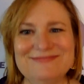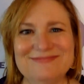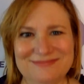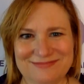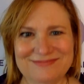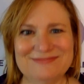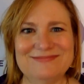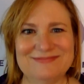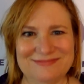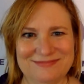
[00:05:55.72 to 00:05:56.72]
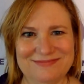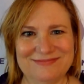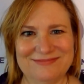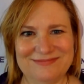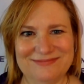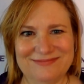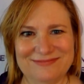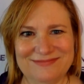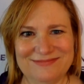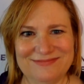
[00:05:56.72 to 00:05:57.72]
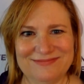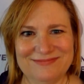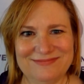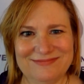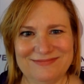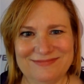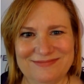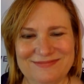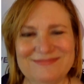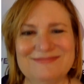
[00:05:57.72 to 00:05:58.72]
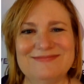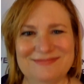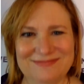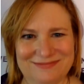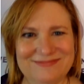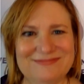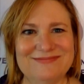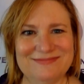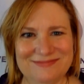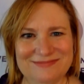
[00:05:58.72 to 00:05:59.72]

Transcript: No words are spoken by the person on screen.